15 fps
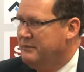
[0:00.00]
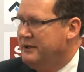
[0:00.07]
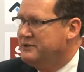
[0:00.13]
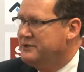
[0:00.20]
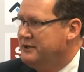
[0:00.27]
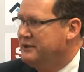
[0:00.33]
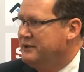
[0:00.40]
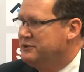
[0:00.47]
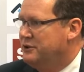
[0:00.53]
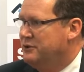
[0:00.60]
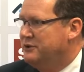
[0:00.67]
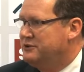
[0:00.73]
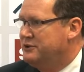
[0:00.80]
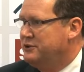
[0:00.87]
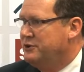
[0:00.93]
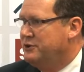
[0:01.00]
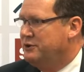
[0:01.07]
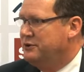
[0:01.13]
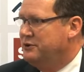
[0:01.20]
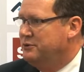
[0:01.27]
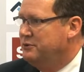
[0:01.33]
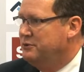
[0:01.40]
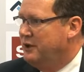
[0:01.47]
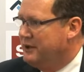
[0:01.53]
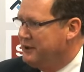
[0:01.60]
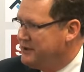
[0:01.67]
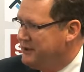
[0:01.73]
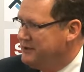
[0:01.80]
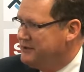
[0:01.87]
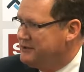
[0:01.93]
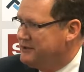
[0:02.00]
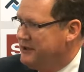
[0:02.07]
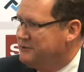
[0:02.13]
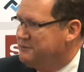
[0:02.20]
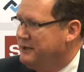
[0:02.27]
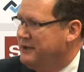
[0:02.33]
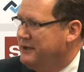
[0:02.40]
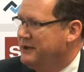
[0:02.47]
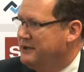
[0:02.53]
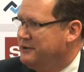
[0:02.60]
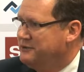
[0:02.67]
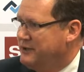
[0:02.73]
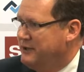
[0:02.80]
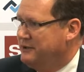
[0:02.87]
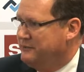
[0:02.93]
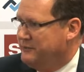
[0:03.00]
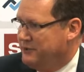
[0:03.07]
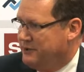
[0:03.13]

makes the electronic circuit do other things as where they are designed for.